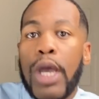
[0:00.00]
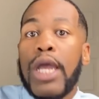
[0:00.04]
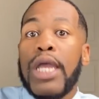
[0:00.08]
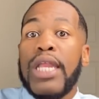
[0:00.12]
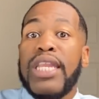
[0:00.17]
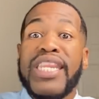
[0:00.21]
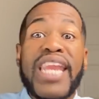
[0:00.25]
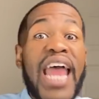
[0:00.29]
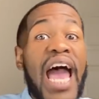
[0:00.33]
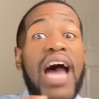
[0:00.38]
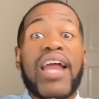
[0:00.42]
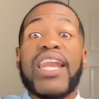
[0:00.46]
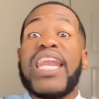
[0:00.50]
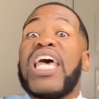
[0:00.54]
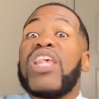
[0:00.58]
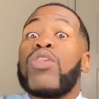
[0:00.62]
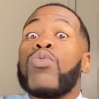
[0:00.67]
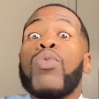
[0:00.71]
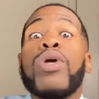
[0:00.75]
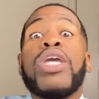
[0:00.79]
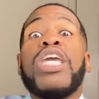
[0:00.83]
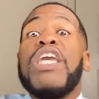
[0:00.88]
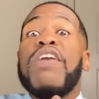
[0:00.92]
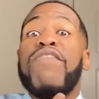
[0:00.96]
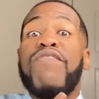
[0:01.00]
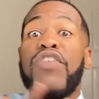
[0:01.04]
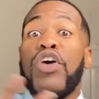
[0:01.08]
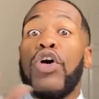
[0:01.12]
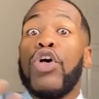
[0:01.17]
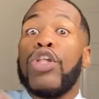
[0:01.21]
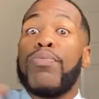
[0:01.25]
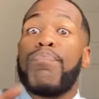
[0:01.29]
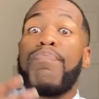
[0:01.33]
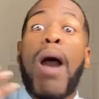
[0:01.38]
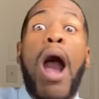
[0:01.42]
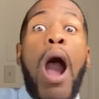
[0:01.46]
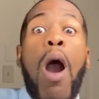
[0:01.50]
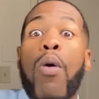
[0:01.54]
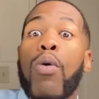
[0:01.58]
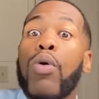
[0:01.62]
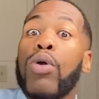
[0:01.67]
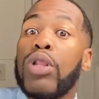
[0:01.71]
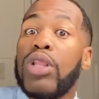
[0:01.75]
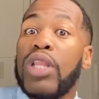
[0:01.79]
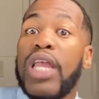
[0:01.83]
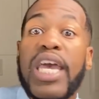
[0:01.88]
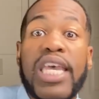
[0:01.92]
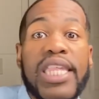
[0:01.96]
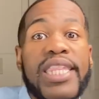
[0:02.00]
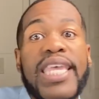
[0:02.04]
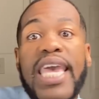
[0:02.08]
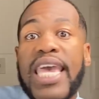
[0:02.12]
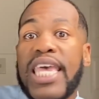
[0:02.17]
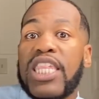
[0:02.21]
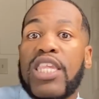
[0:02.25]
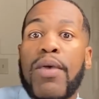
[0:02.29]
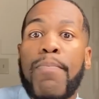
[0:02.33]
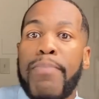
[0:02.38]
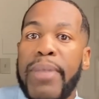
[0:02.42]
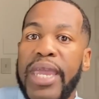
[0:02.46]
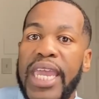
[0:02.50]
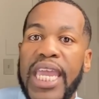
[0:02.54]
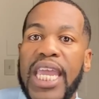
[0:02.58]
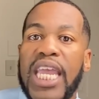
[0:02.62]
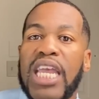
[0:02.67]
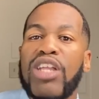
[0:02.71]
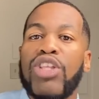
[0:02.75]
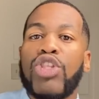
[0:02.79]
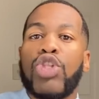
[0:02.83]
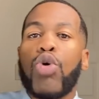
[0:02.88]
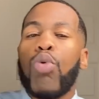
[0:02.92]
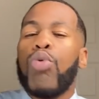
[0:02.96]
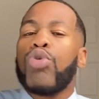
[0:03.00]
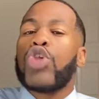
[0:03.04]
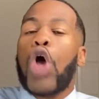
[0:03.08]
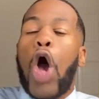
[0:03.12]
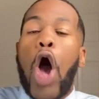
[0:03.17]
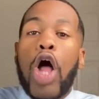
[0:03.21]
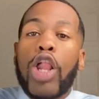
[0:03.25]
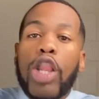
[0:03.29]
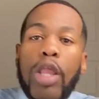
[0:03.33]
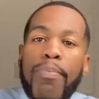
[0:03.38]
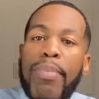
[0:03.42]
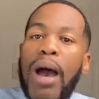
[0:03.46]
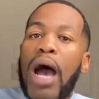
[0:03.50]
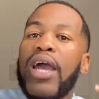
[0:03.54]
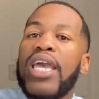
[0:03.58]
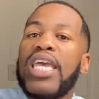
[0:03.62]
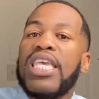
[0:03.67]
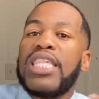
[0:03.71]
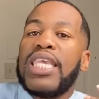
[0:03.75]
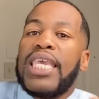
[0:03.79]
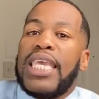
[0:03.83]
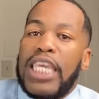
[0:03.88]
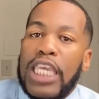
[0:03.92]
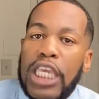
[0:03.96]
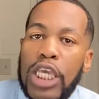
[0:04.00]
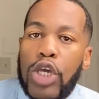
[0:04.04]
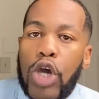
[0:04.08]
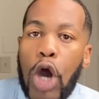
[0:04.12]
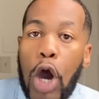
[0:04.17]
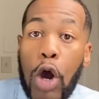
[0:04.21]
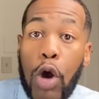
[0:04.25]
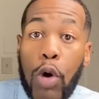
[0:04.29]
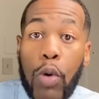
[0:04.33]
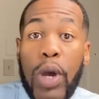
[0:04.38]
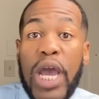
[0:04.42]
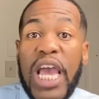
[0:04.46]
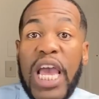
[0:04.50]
now that's when he feels powerless as a man. So it's all about his ego.